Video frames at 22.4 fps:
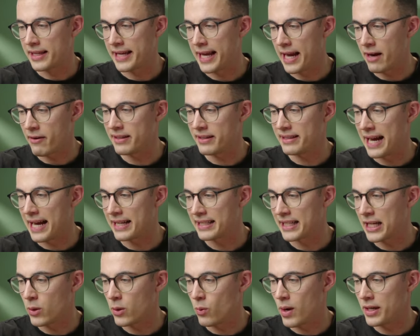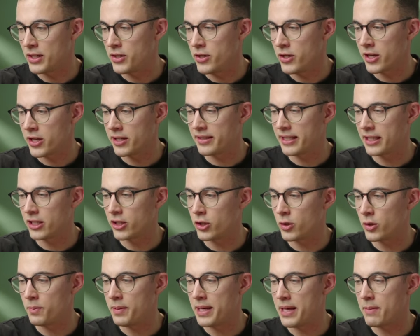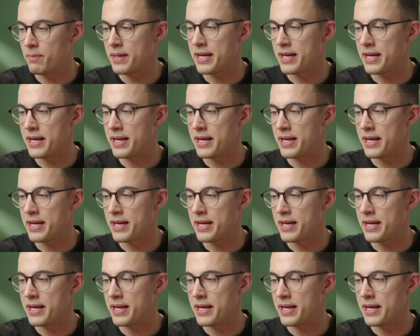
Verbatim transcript: Here is asking, what do you consider to be